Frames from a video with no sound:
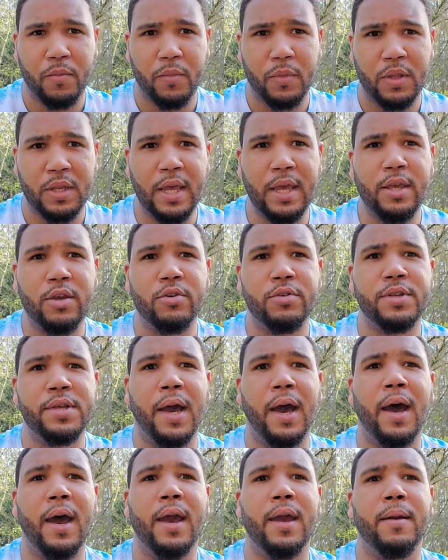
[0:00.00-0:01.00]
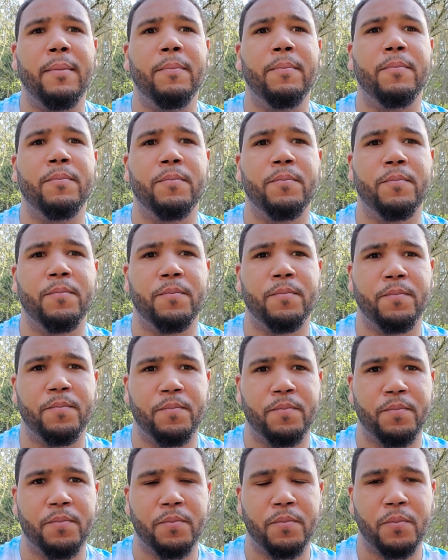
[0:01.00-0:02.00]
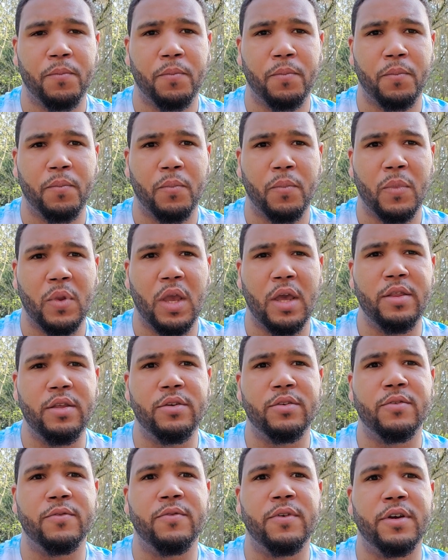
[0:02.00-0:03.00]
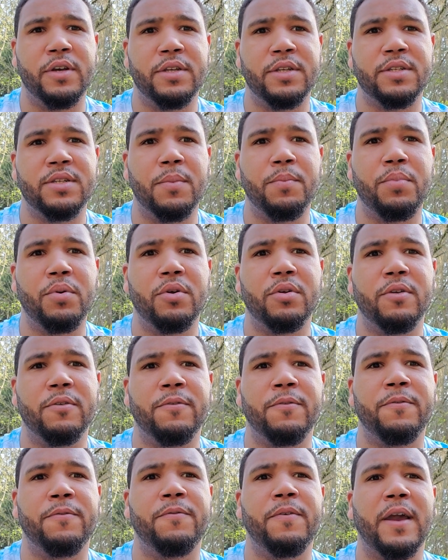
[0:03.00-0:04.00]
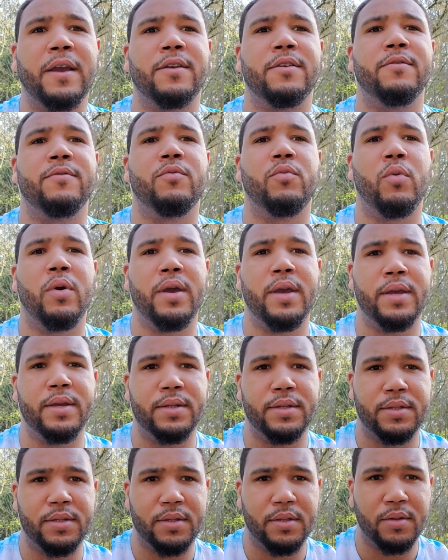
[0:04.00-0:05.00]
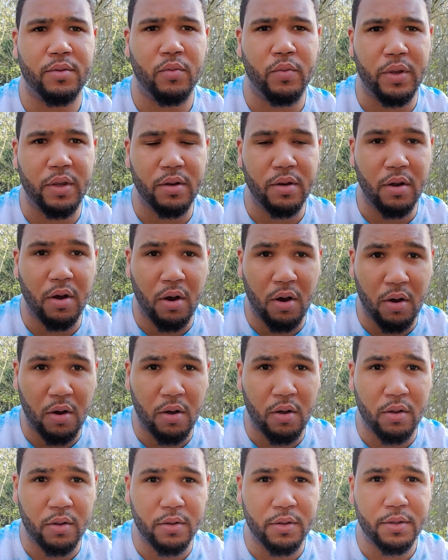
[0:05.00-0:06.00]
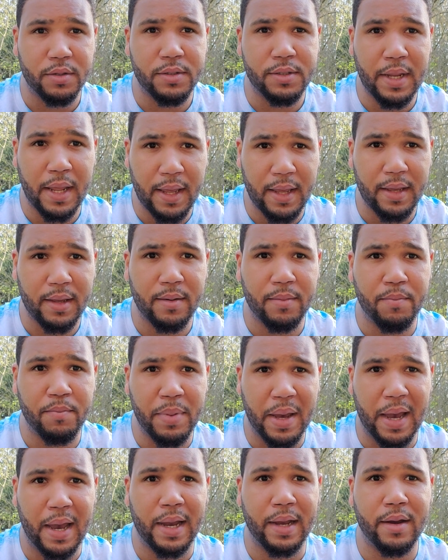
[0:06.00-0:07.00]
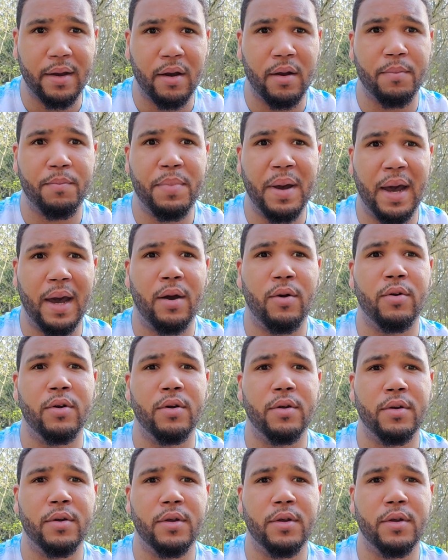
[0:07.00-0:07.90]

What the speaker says: Take your time. And these are very simple and effective ways we can all take back our power